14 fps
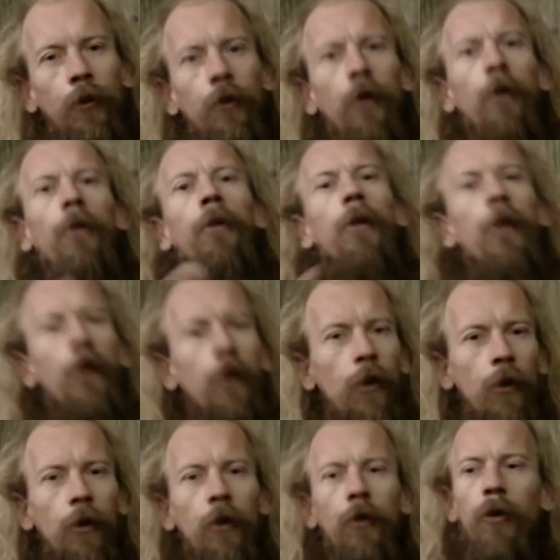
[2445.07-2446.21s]
You gotta,
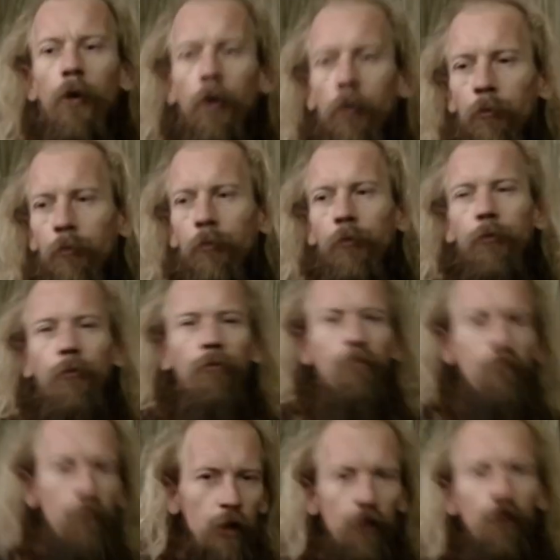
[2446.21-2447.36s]
you gotta
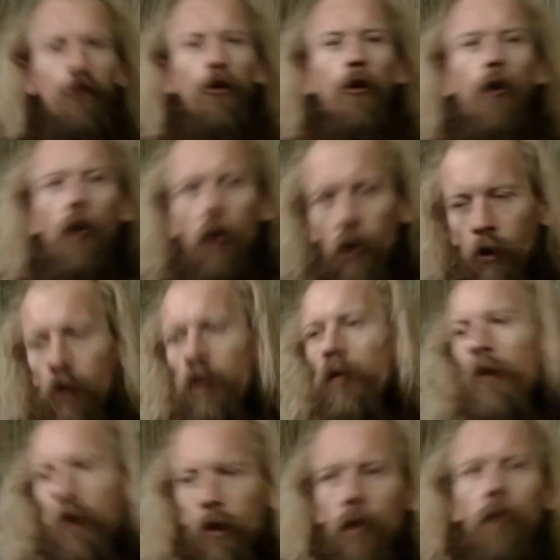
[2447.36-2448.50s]
endure
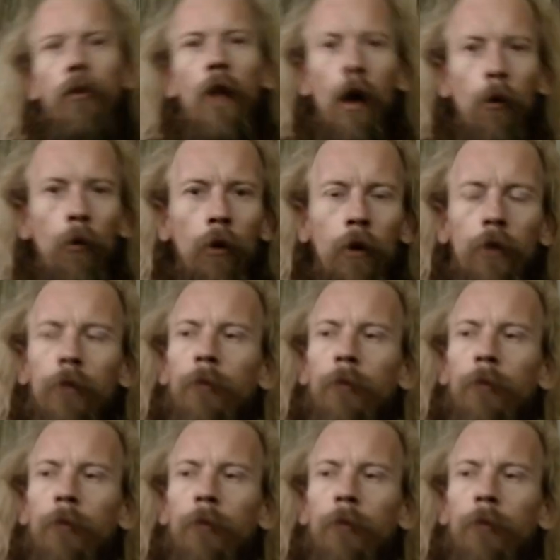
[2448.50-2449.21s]
that one.